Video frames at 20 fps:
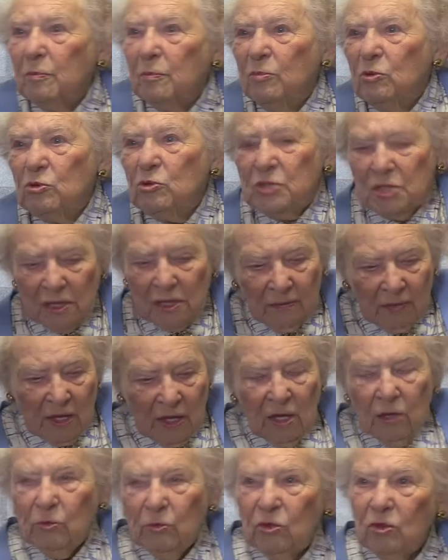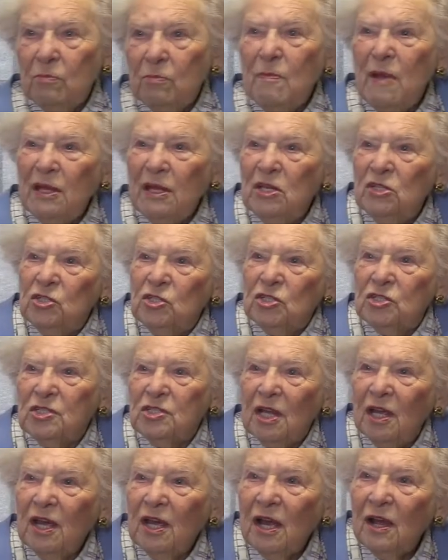building with a manager's
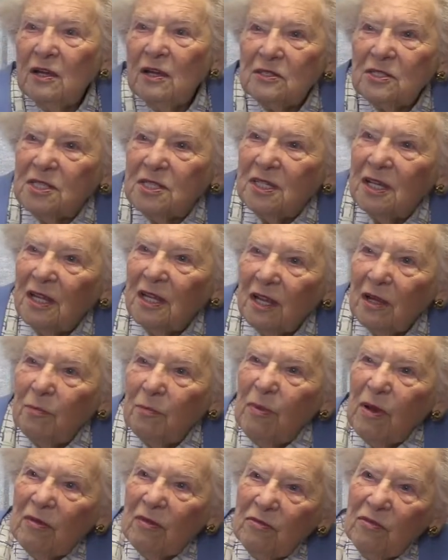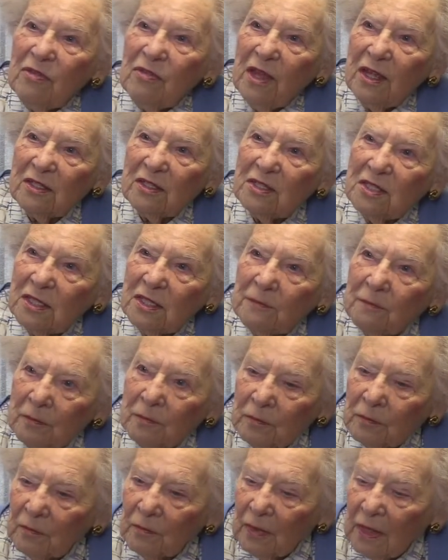house above that.
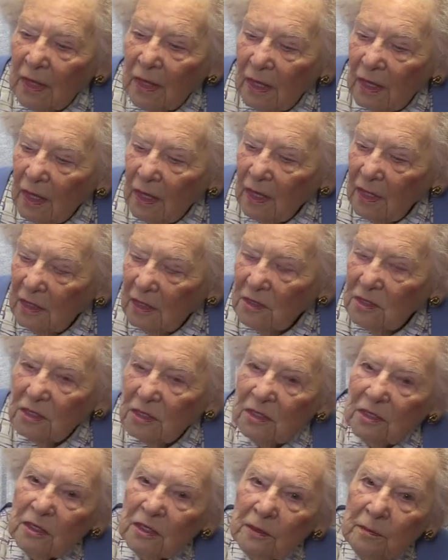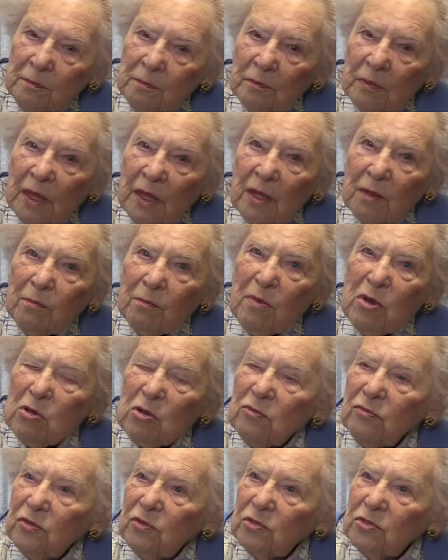And
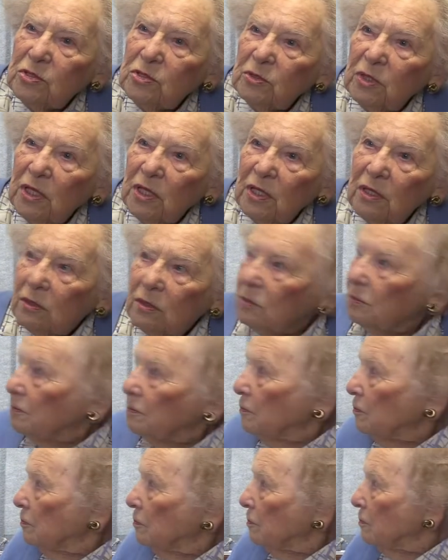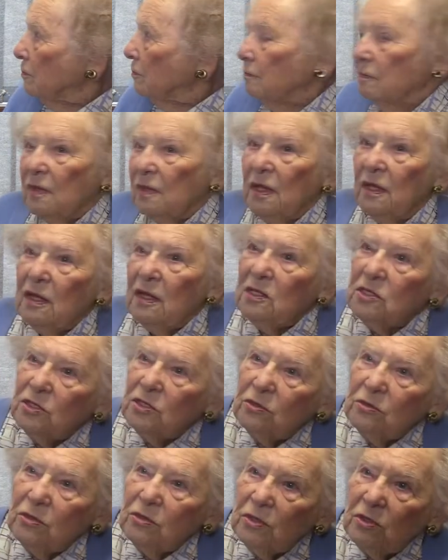Melville's, as
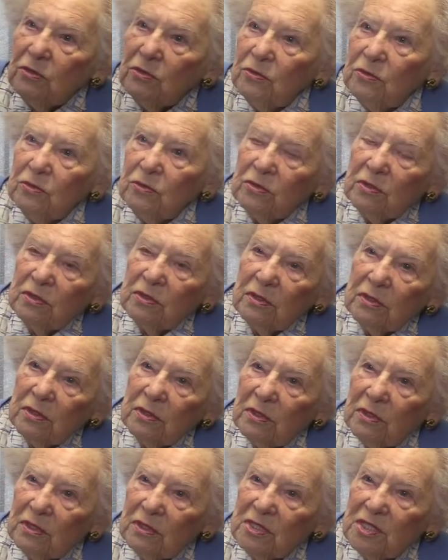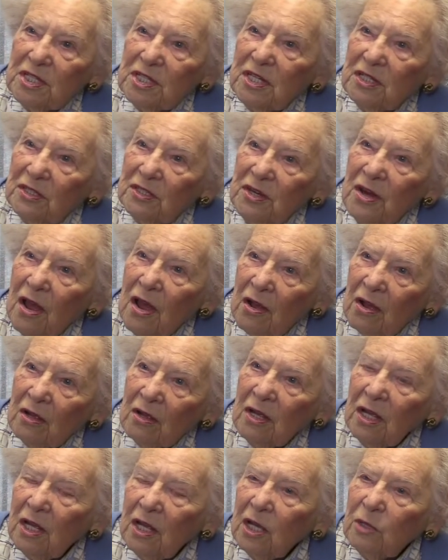you see it
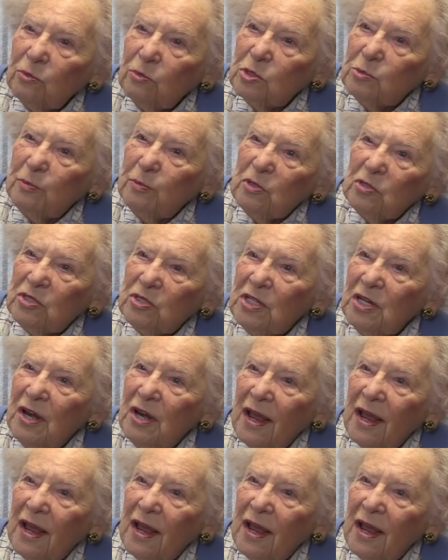now, was built in